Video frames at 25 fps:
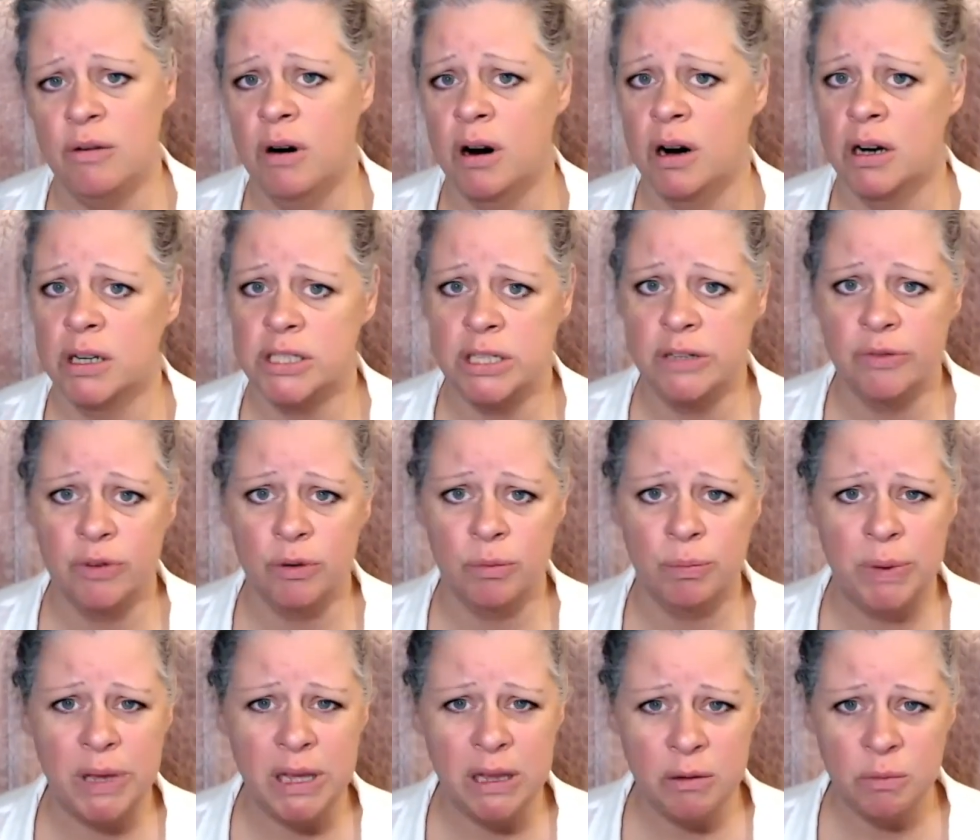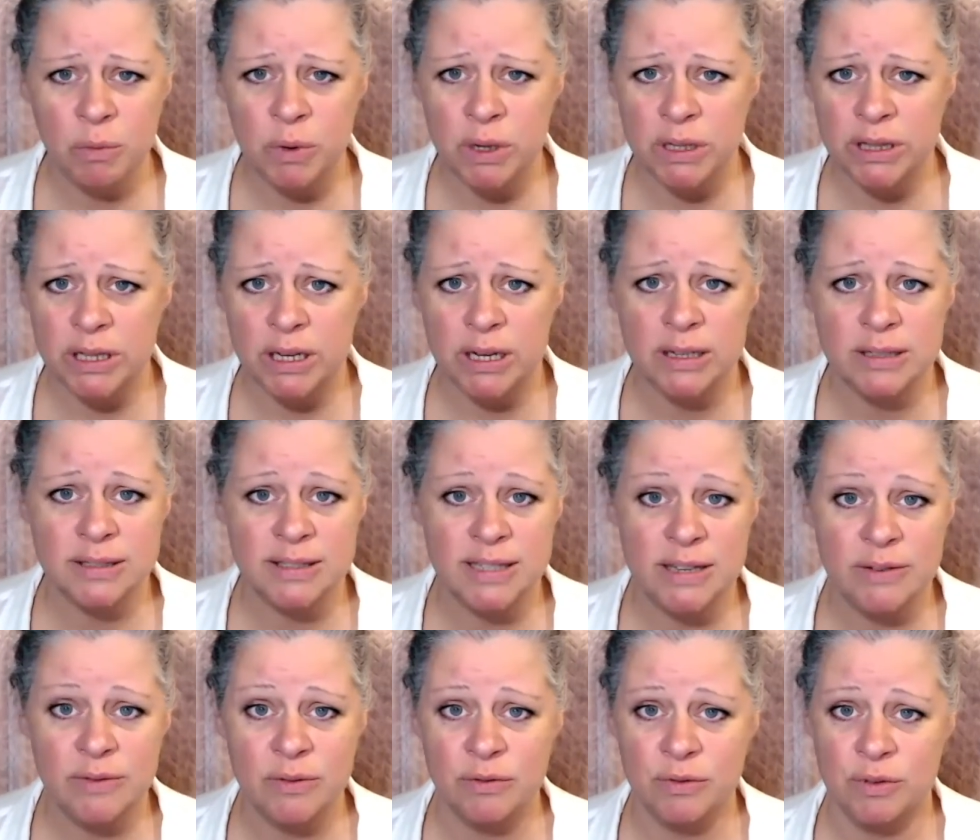Archie, for being with us,
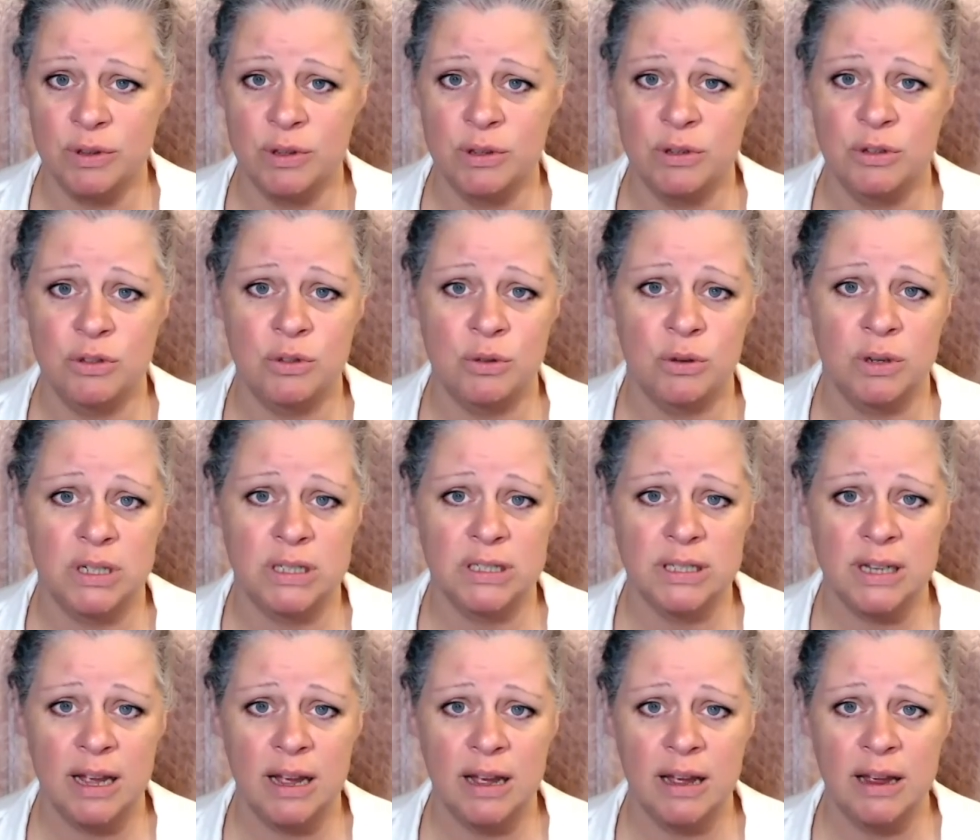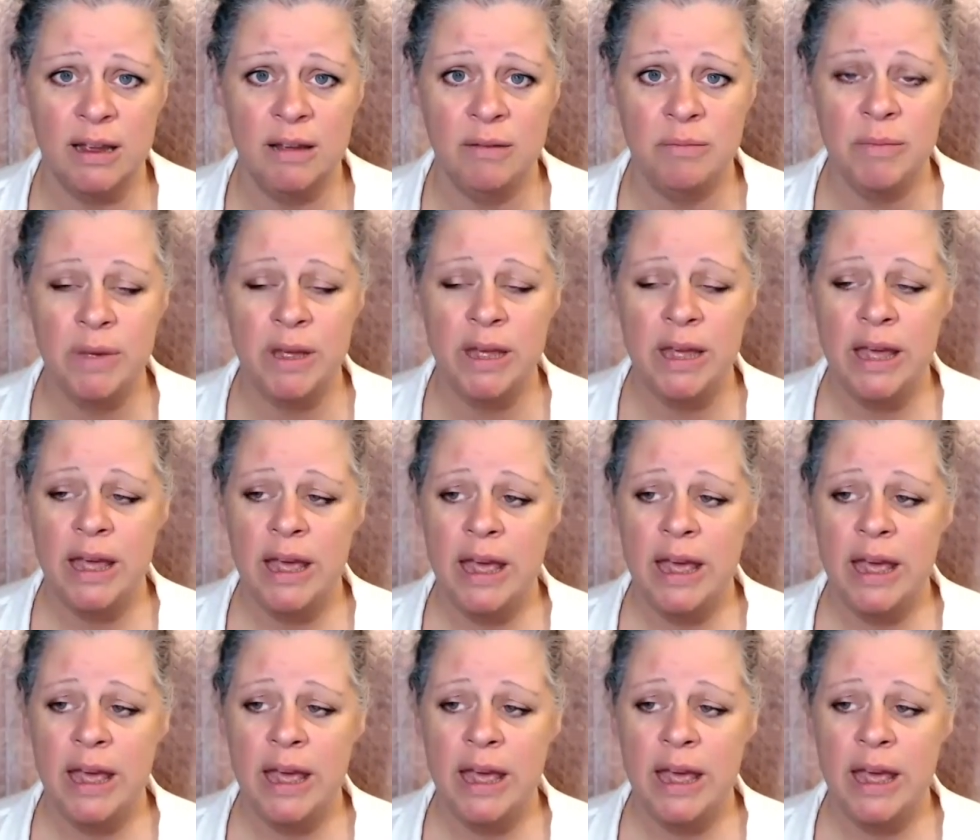even for this short time.